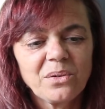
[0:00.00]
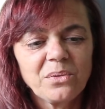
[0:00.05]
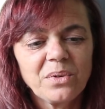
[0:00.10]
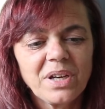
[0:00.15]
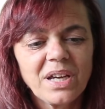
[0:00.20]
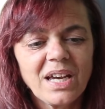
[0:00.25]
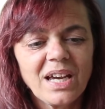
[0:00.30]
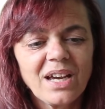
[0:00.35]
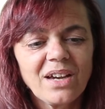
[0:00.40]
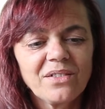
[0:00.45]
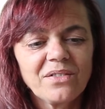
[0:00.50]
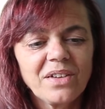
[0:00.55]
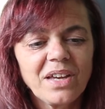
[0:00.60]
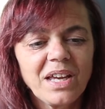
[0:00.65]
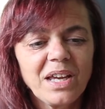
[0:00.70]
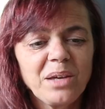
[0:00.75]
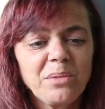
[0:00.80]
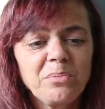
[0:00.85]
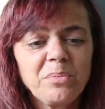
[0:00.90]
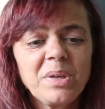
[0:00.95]
We have
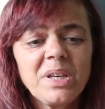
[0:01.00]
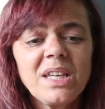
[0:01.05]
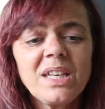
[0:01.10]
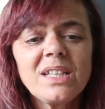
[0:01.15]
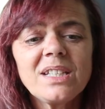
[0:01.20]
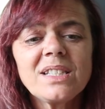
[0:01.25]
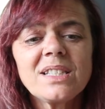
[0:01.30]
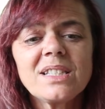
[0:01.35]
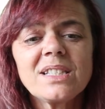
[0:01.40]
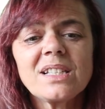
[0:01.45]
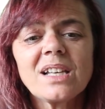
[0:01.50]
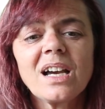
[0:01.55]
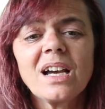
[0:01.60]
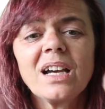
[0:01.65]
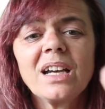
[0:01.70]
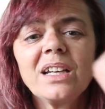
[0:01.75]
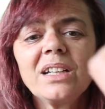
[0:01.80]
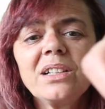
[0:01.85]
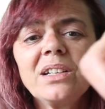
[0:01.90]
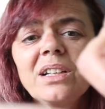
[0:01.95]
a peace
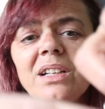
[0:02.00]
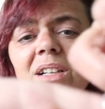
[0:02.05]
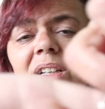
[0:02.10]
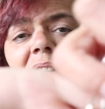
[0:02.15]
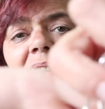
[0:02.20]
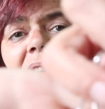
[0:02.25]
sign,